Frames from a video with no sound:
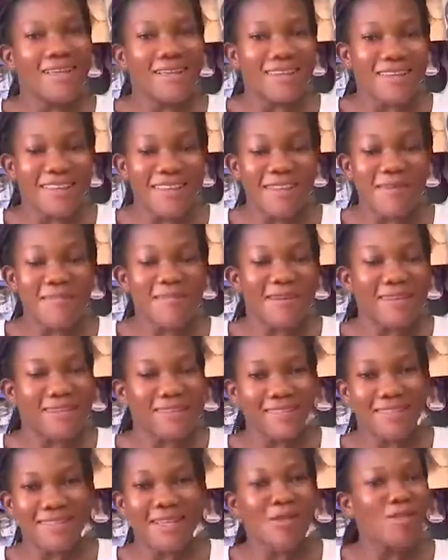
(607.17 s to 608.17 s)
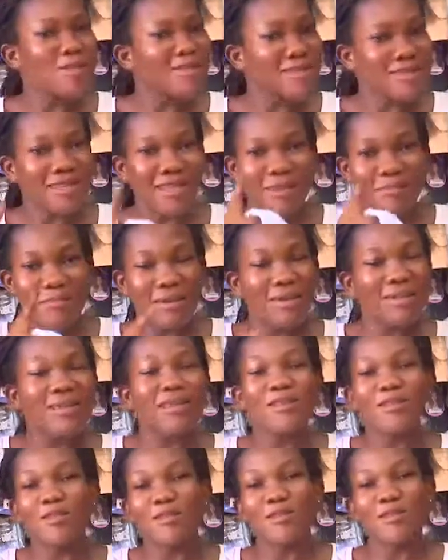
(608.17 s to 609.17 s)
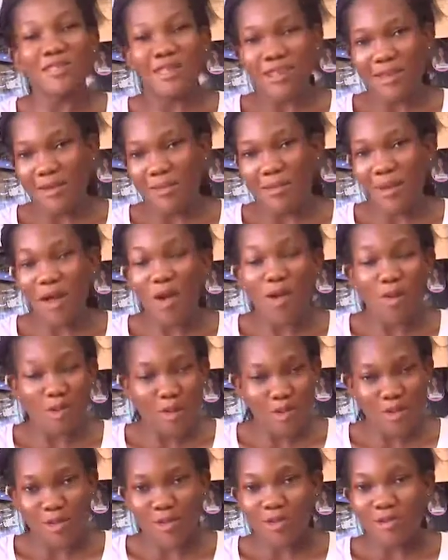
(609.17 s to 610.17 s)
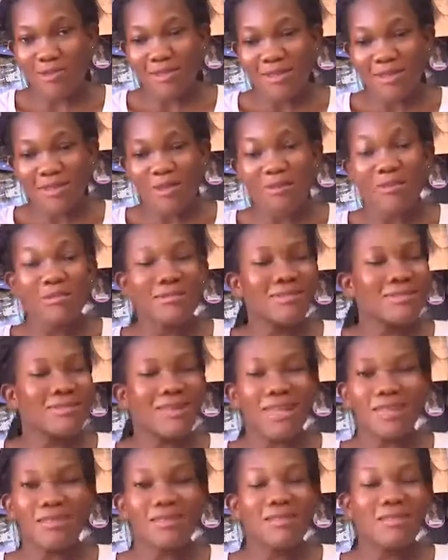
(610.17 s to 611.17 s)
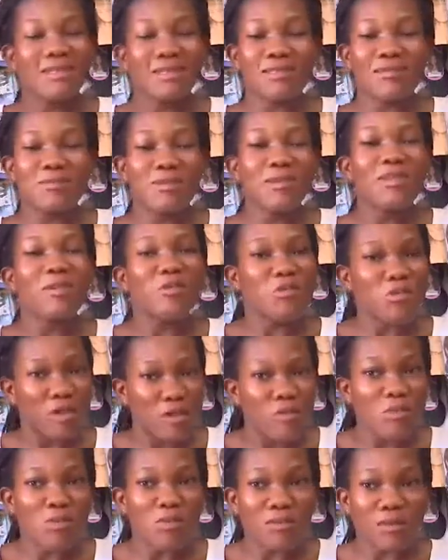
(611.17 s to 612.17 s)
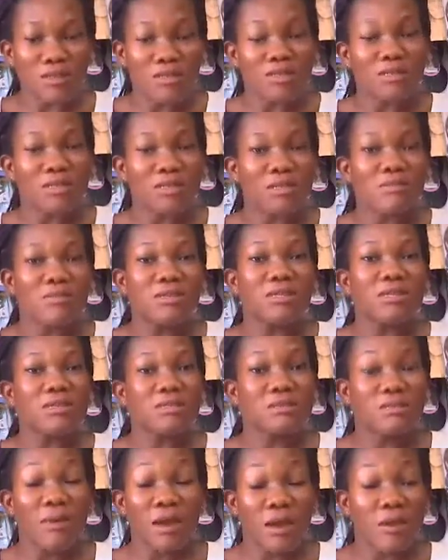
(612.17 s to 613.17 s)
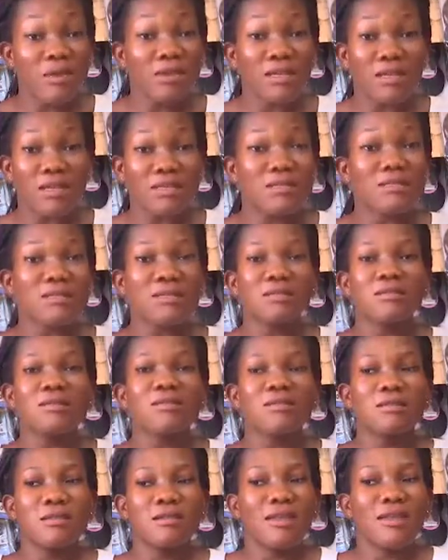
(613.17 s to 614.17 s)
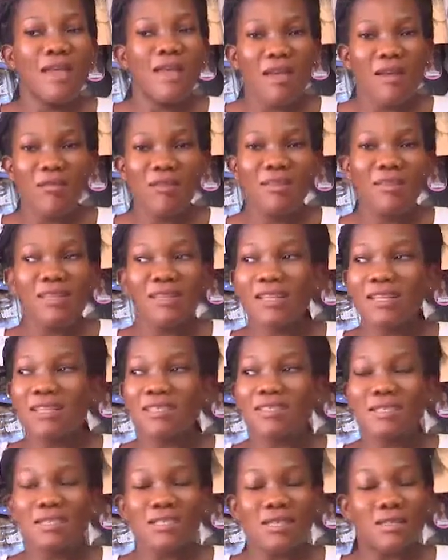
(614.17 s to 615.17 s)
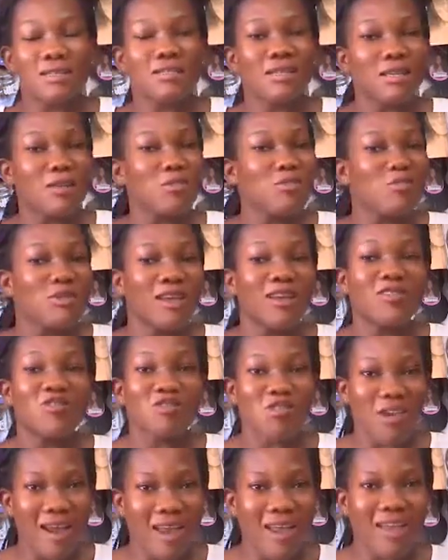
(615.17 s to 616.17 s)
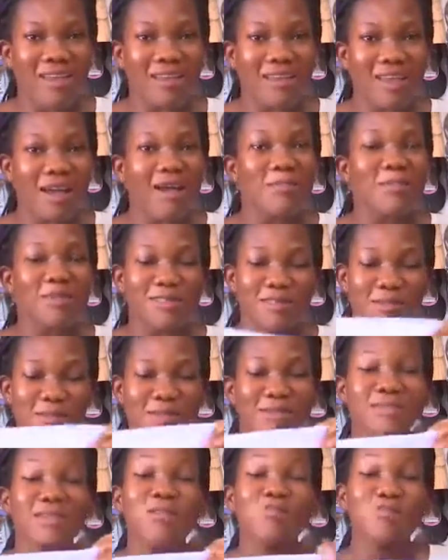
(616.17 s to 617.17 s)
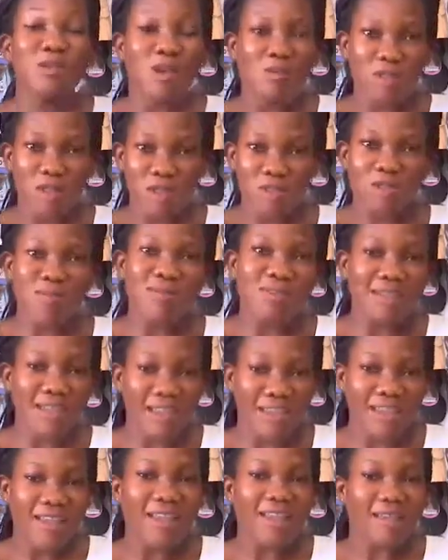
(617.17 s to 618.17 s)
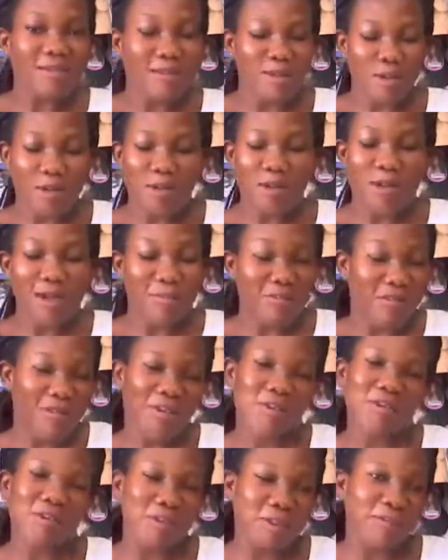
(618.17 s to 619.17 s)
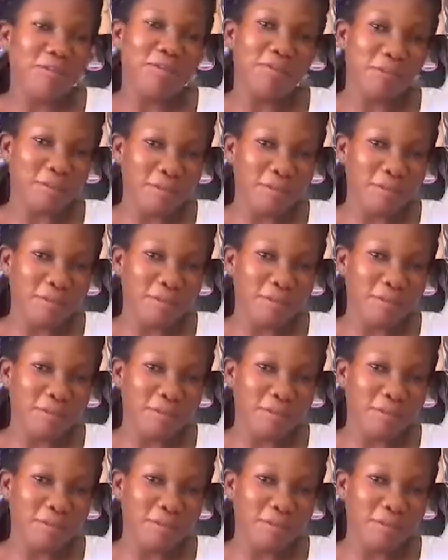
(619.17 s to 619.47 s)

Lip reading: and Nanaba is there, I want to say a big thank you to Nanaba also. Like, she has been a great woman, she has been inspiring us, and everything that she says, like, we are trying our possible best, and we are going to be like her. So I'm very grateful.